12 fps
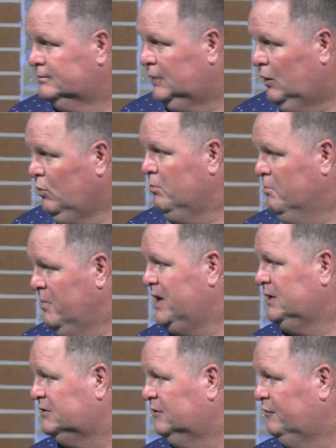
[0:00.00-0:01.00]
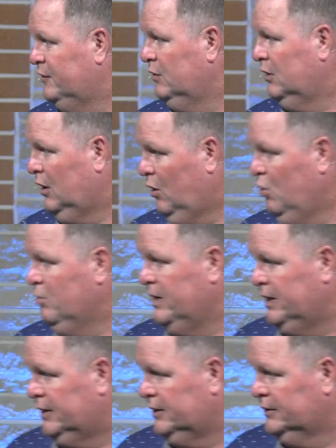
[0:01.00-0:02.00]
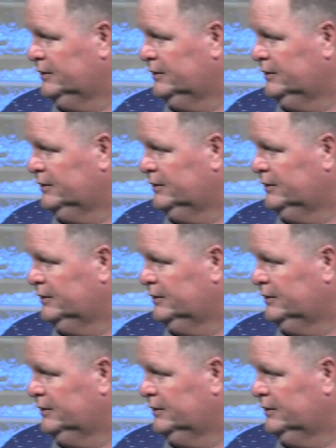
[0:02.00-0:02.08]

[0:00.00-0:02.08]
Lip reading: But I want men to feel at home here.